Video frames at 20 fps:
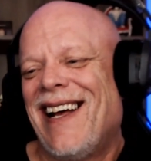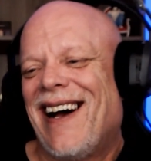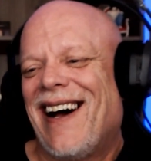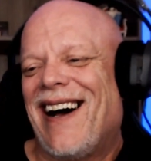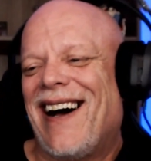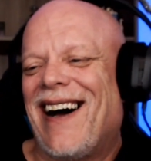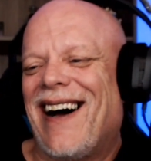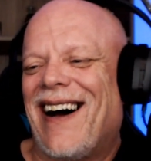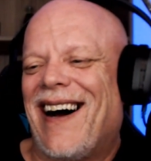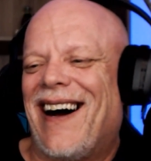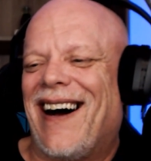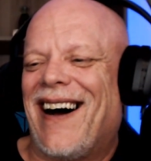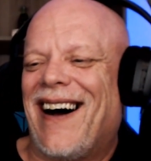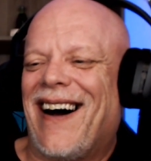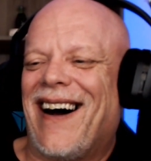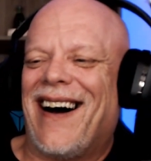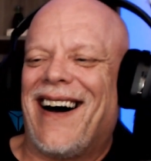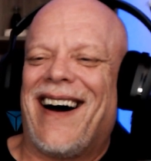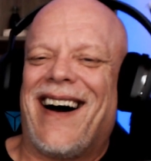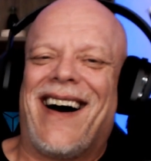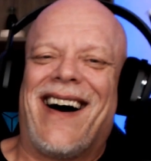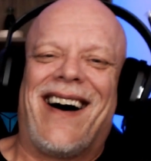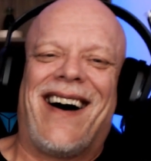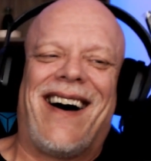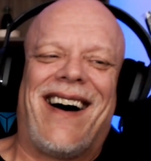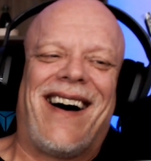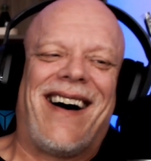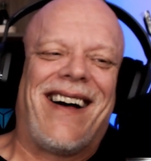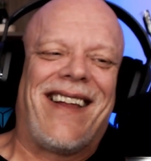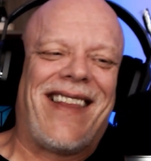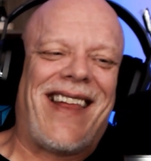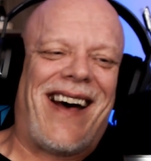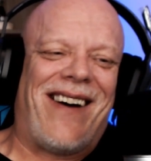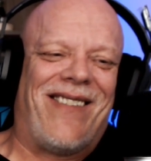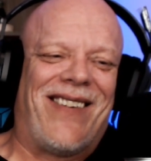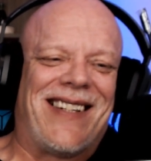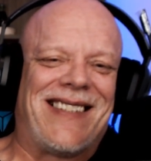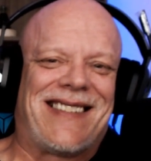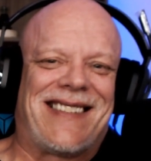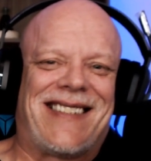Oh, that
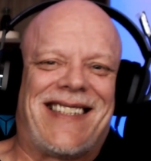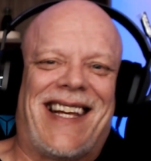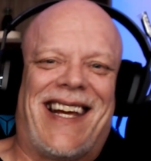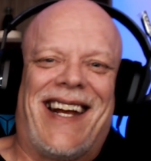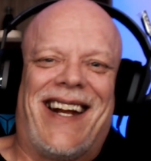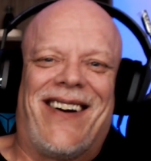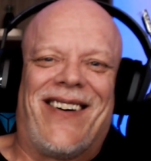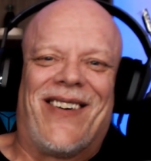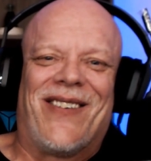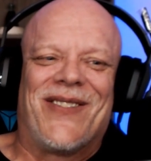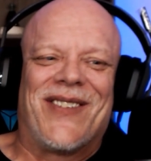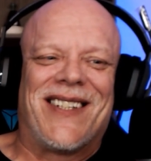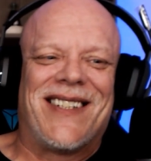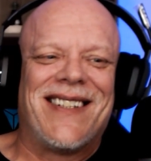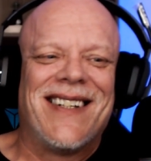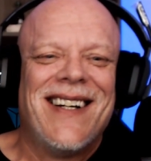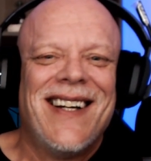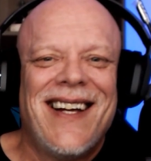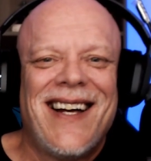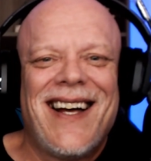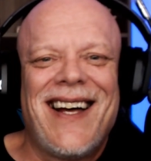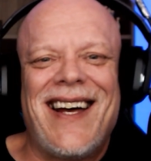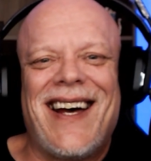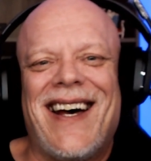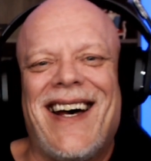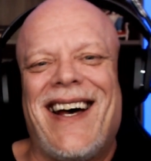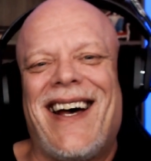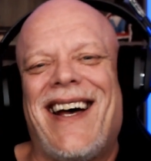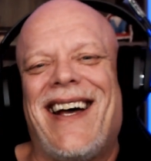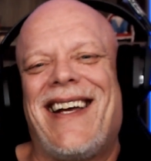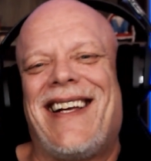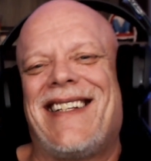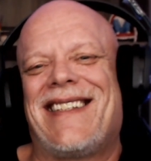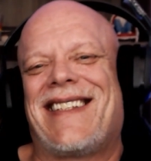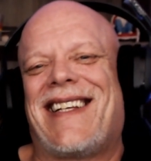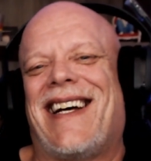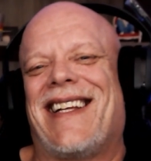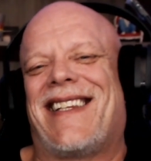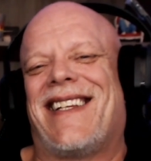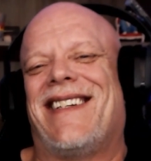was terrible. It's
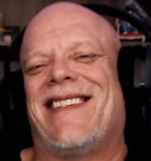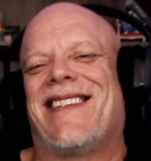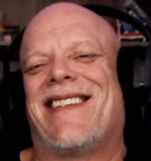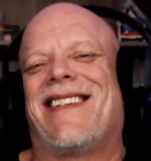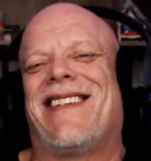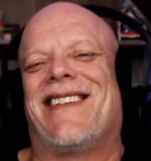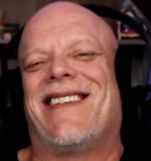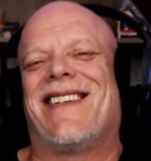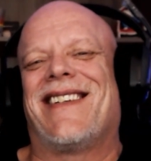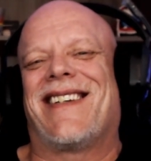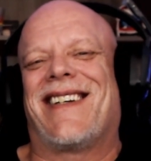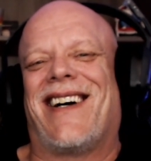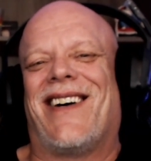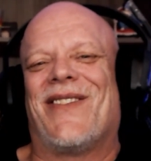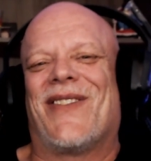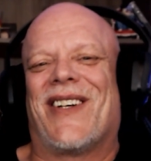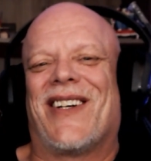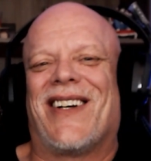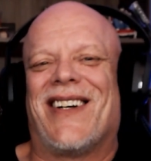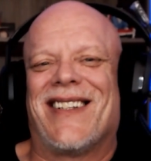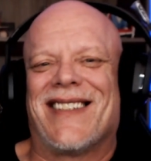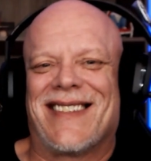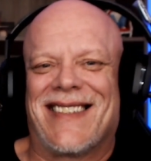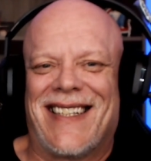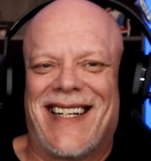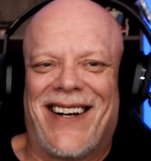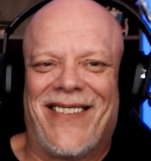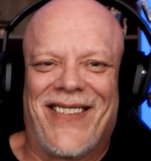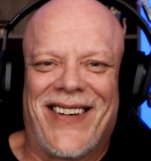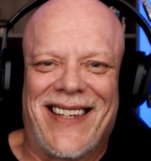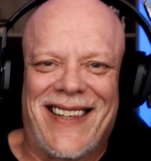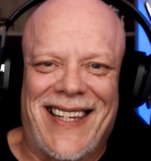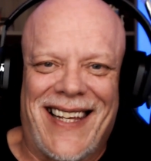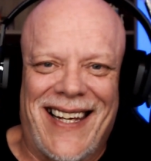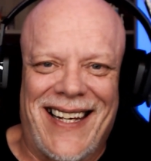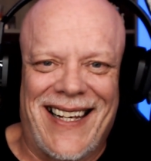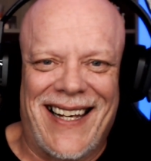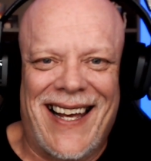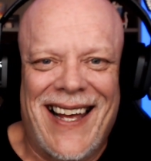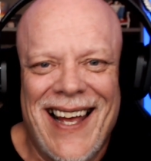got the little coveralls and
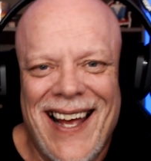everything.